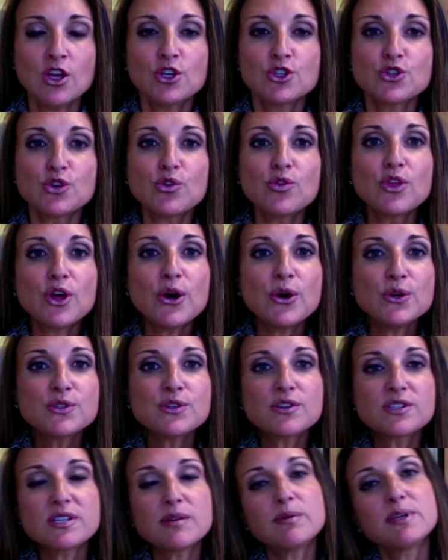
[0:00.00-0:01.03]
So those
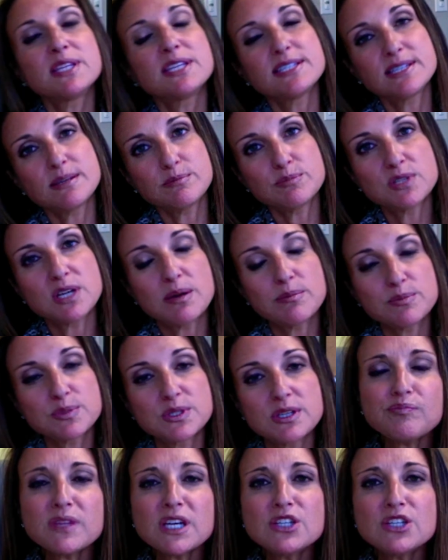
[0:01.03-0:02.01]
are some of the symptoms.